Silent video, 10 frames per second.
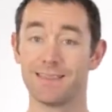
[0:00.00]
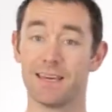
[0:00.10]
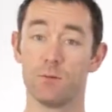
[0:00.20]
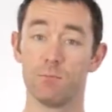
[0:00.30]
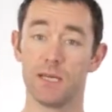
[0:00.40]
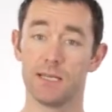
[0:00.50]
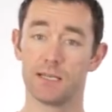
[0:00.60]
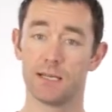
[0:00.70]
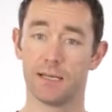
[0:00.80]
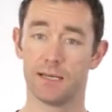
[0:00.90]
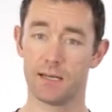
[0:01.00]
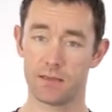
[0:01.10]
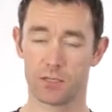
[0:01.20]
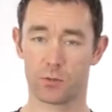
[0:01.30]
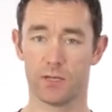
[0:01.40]
Then immediately
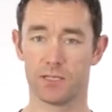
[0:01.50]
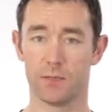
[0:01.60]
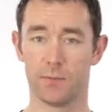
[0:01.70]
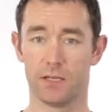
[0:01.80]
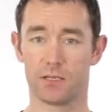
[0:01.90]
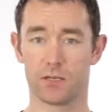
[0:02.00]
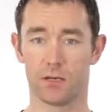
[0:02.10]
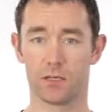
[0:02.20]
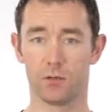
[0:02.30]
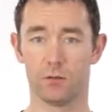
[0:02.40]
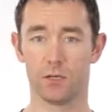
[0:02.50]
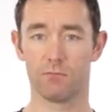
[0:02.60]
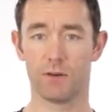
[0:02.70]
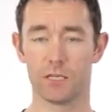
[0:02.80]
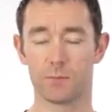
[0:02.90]
another 20 minute cycle
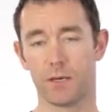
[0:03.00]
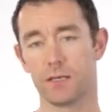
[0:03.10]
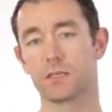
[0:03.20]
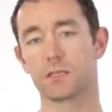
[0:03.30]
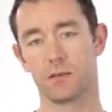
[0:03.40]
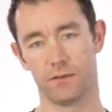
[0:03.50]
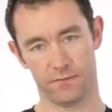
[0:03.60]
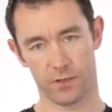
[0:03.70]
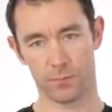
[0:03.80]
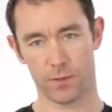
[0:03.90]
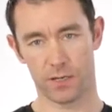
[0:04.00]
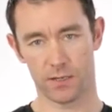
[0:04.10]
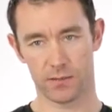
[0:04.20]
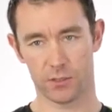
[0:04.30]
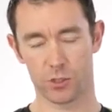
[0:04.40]
at race pace followed by
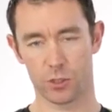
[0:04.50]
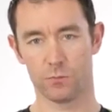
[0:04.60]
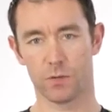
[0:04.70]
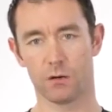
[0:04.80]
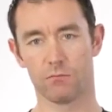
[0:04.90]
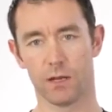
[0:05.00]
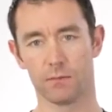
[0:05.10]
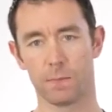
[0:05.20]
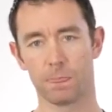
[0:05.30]
another two mile run.